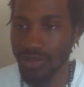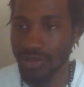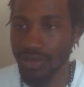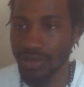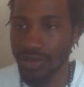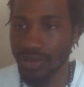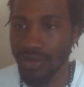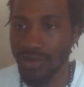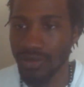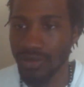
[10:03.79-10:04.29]

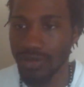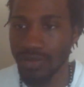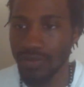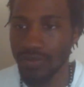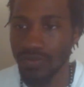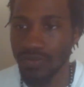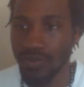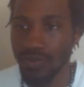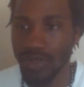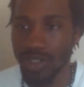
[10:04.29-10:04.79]
You
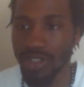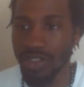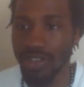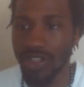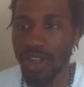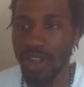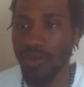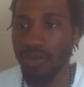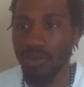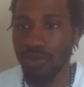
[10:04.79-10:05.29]

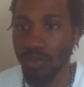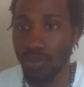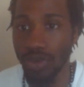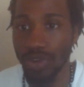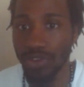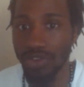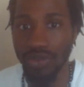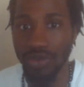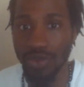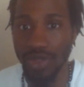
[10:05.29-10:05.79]
know, they
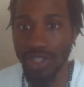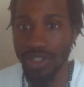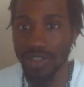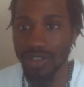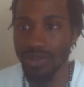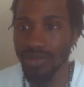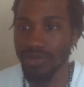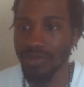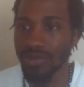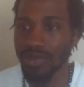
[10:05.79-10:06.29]
went to
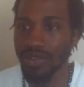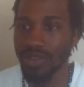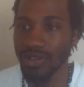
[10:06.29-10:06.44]
Egypt.